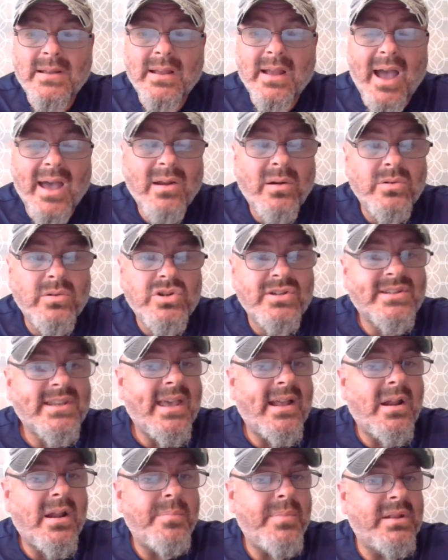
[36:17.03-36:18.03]
I don't just
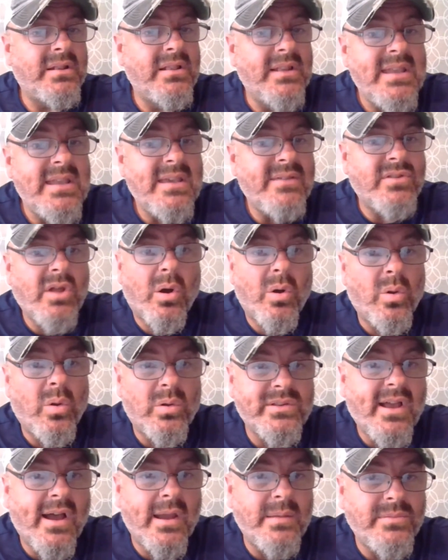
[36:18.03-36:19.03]
get up and leave the whole
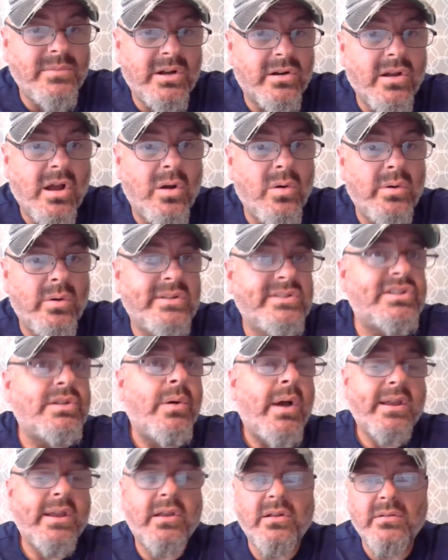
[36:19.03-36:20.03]
time they're going so
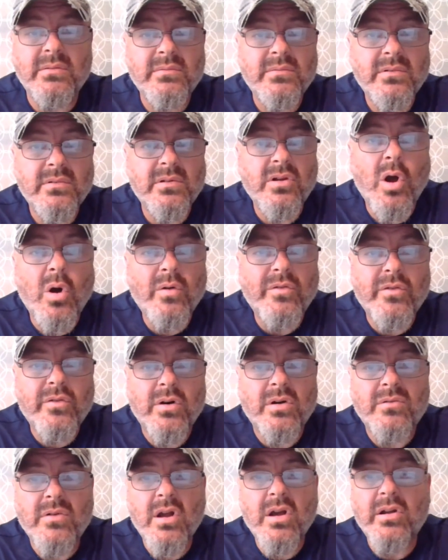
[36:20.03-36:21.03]
I can go for
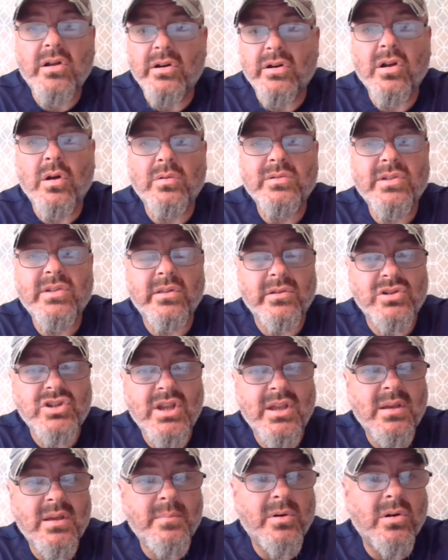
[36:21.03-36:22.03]
a run or go to the
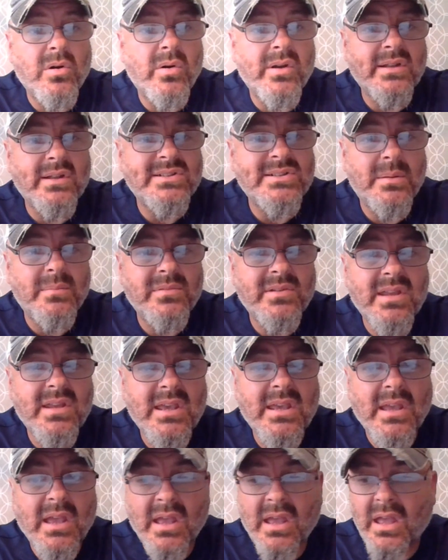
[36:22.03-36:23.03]
gym or go get something to
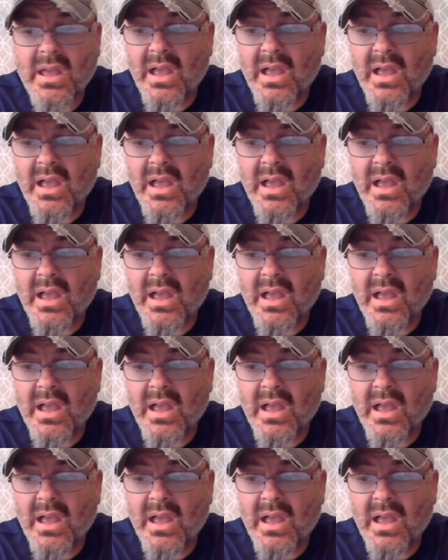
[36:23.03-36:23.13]
eat.